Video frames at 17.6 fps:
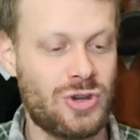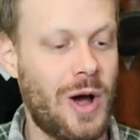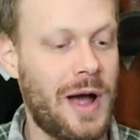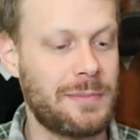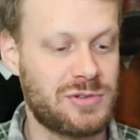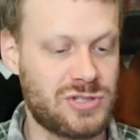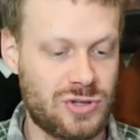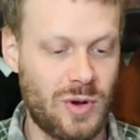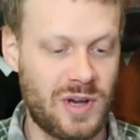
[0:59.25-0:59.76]
So
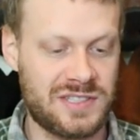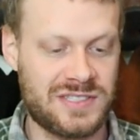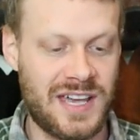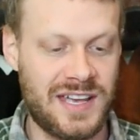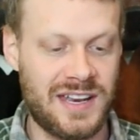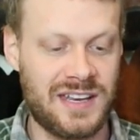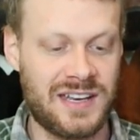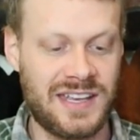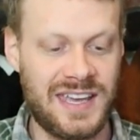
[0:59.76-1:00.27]
I'm so
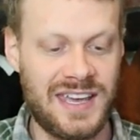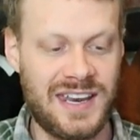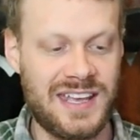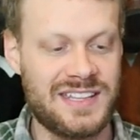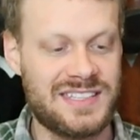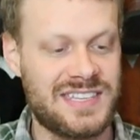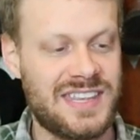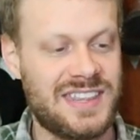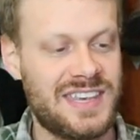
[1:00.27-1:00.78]
excited to get
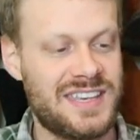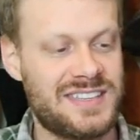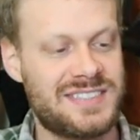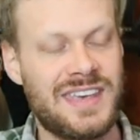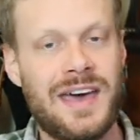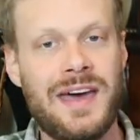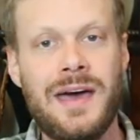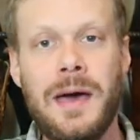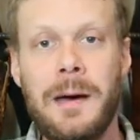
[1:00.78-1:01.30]
into this.